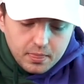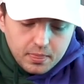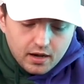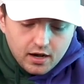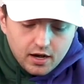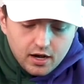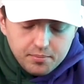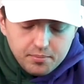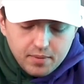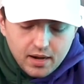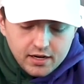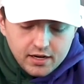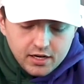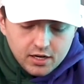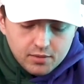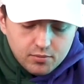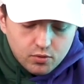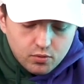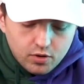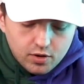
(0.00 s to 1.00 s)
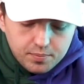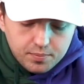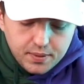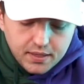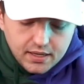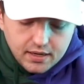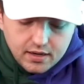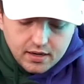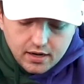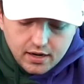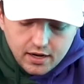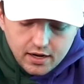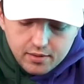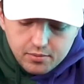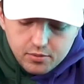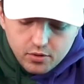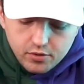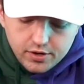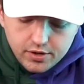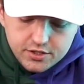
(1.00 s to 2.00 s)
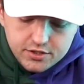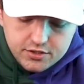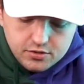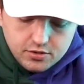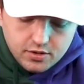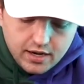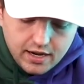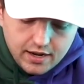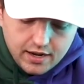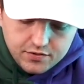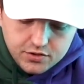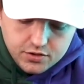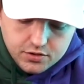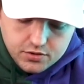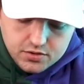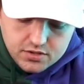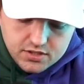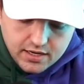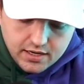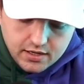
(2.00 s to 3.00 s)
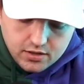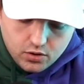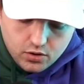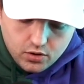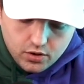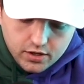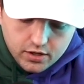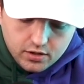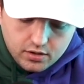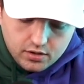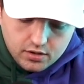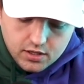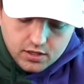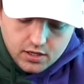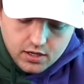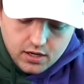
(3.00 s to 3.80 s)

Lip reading: My number 1 pick, I'm going to have to stay loyal,